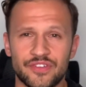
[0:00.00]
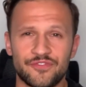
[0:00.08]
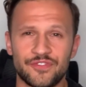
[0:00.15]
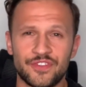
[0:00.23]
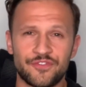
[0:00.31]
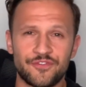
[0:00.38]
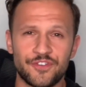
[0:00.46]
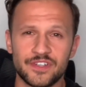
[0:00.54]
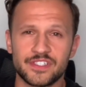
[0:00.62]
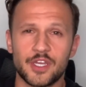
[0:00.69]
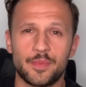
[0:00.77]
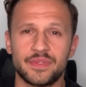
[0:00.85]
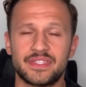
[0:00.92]
The first
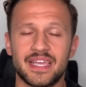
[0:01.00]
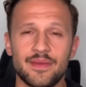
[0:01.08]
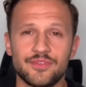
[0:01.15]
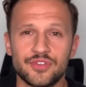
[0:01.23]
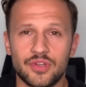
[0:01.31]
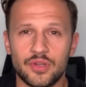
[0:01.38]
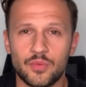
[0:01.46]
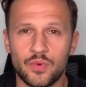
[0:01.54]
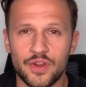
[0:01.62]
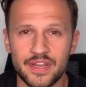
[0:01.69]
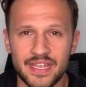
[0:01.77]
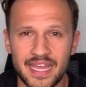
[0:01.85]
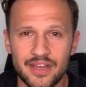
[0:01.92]
couple of times you're gonna
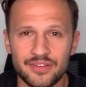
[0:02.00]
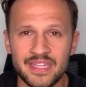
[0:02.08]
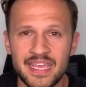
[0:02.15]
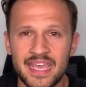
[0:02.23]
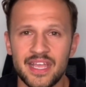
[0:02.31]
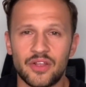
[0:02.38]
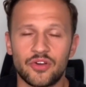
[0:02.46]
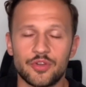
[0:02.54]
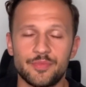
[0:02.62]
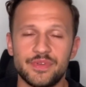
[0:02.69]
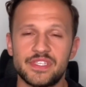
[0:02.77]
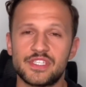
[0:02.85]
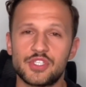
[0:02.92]
work out, gonna be
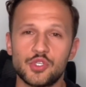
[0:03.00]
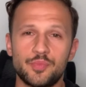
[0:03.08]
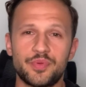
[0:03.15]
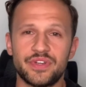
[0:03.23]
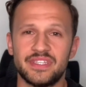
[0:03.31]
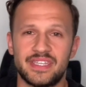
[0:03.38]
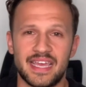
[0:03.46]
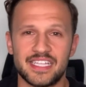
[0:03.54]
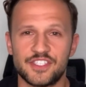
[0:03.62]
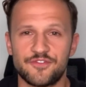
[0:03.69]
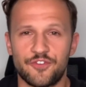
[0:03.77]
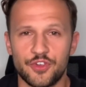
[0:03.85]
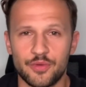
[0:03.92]
super intense
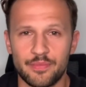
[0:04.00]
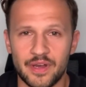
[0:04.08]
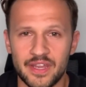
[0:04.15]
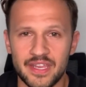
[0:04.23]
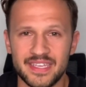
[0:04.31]
for your body.